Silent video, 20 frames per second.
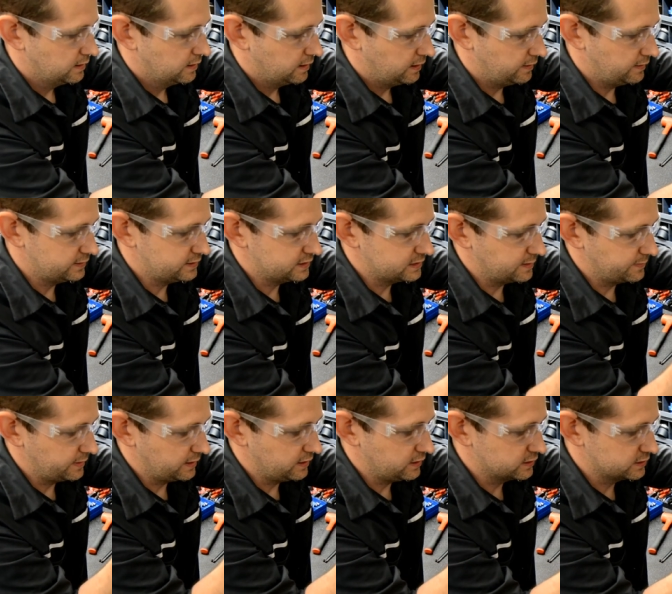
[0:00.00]
and this is
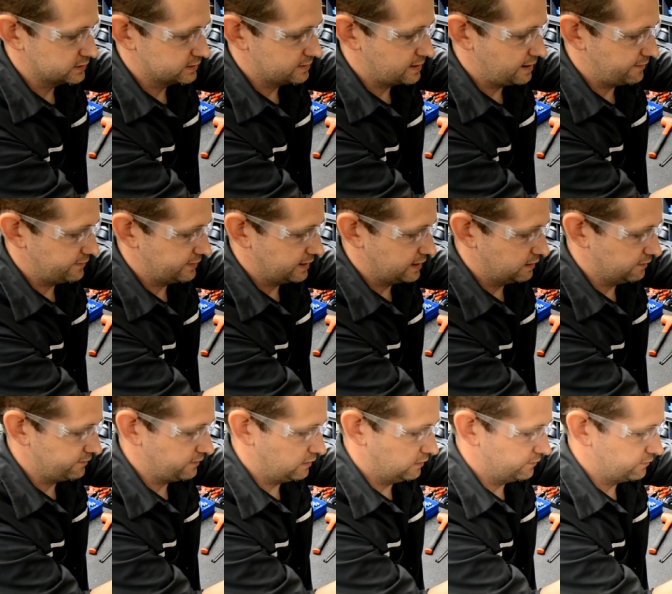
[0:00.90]
something you just have to get a
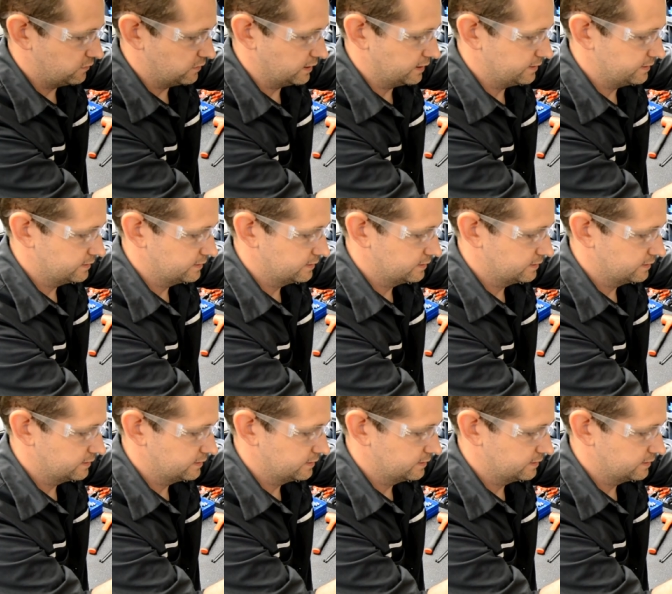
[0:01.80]
feel for.